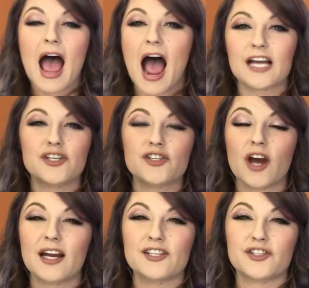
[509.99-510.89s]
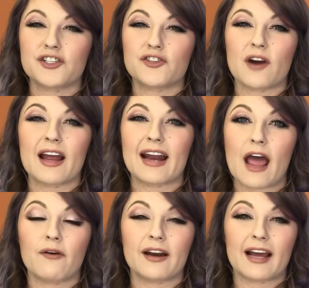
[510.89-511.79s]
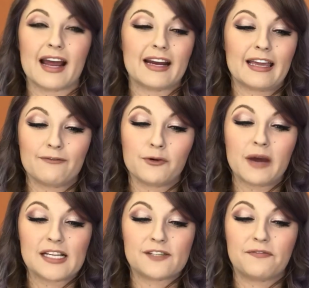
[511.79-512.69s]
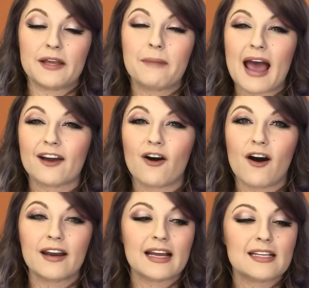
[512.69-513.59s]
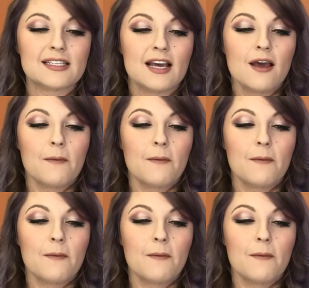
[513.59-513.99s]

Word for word: I just got it just to try it out and kind of give you guys feedback on it,